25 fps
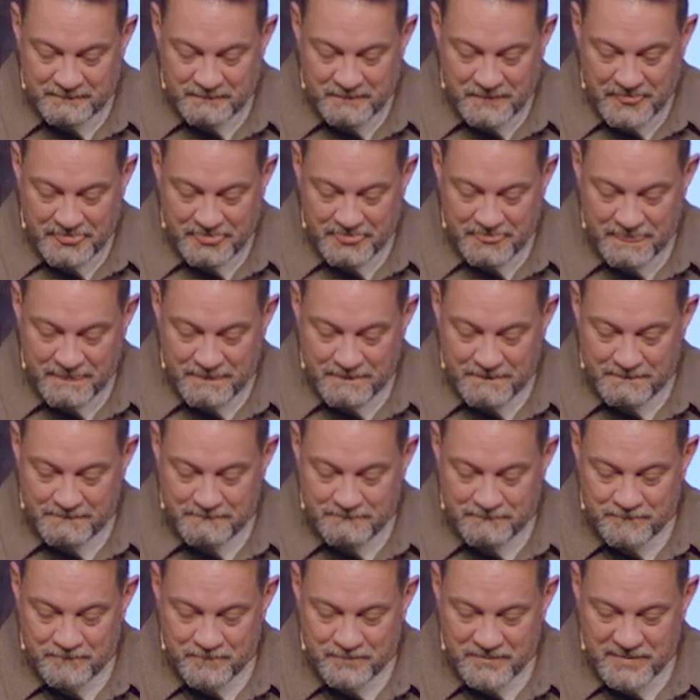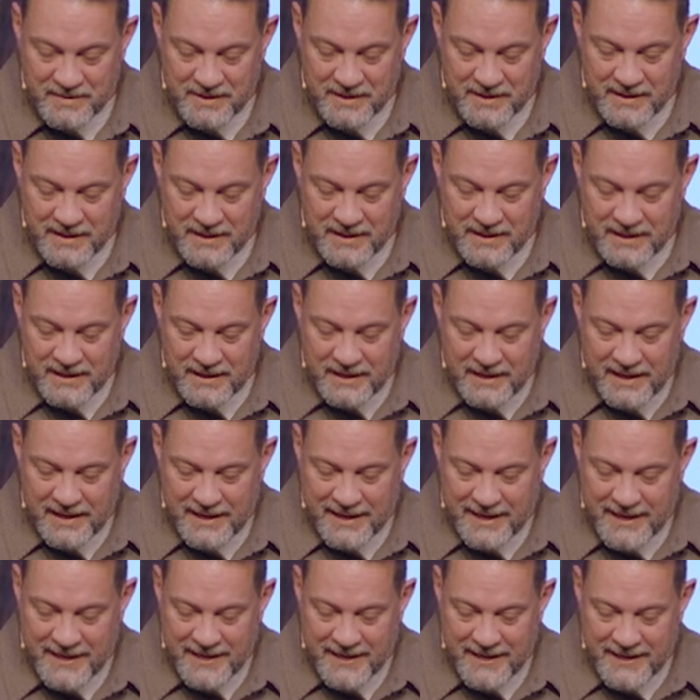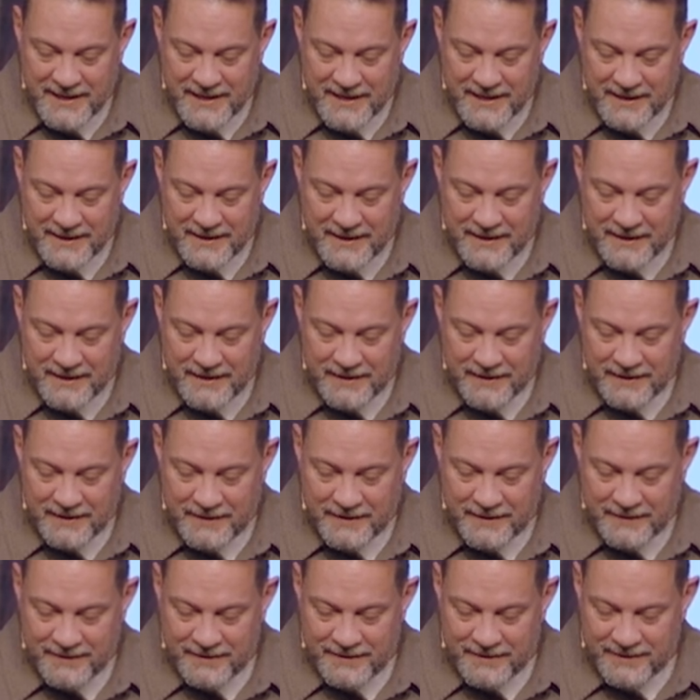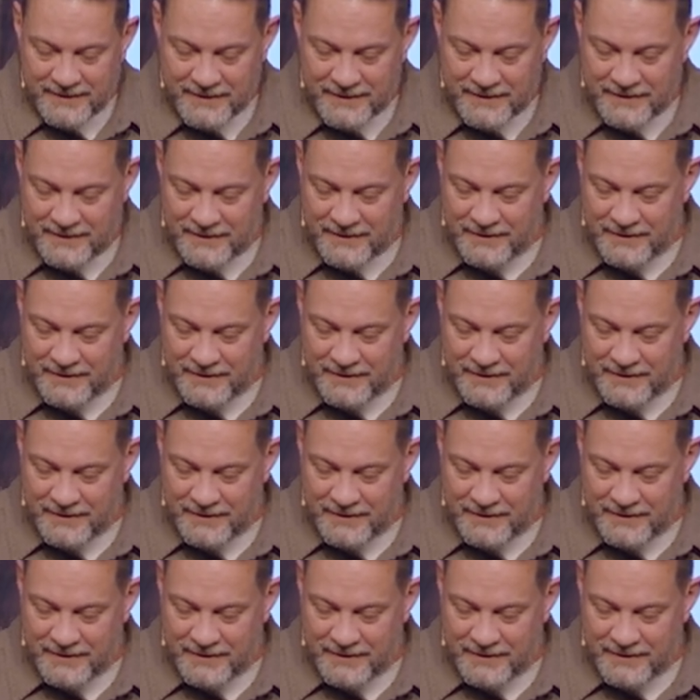Nothing is said.